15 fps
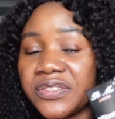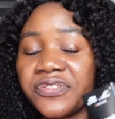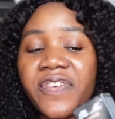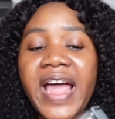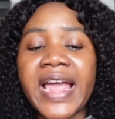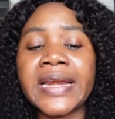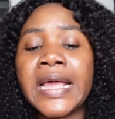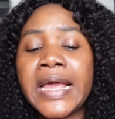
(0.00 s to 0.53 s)

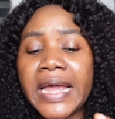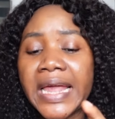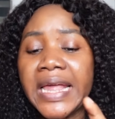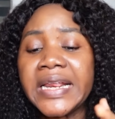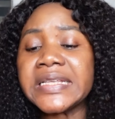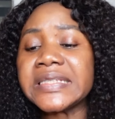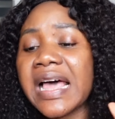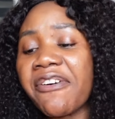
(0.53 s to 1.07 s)
fine. It
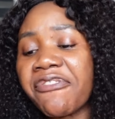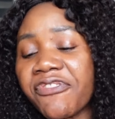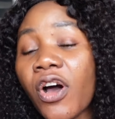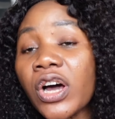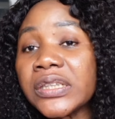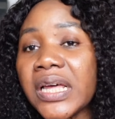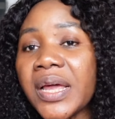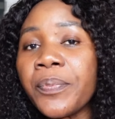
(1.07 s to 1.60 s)
is
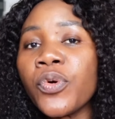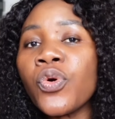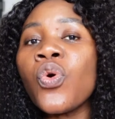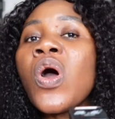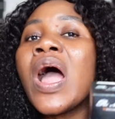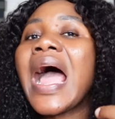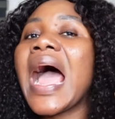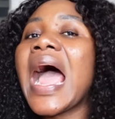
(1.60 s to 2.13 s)
affordable
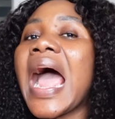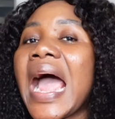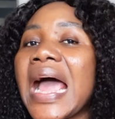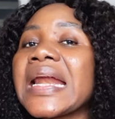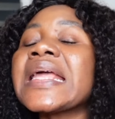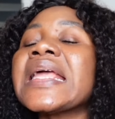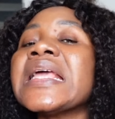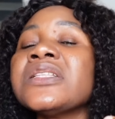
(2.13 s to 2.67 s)

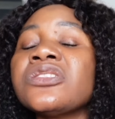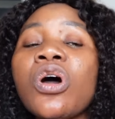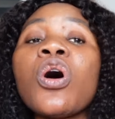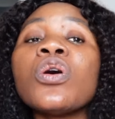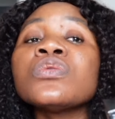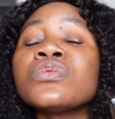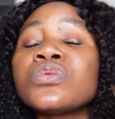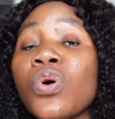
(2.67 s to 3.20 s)
and it
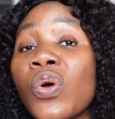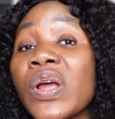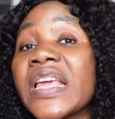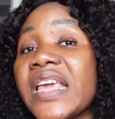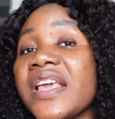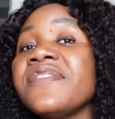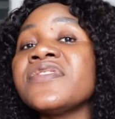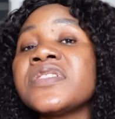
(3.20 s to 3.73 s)
also
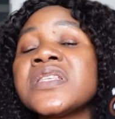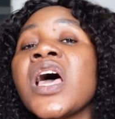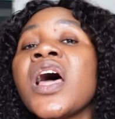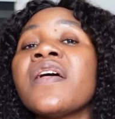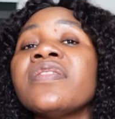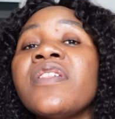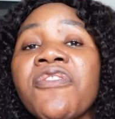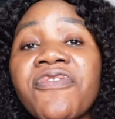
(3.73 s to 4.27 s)
gives
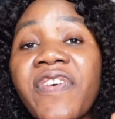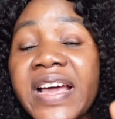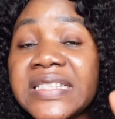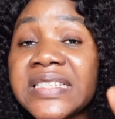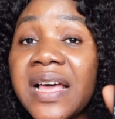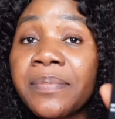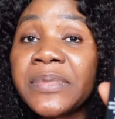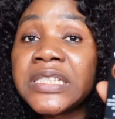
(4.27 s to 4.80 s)
the
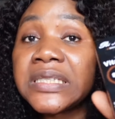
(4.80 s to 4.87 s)
vitamin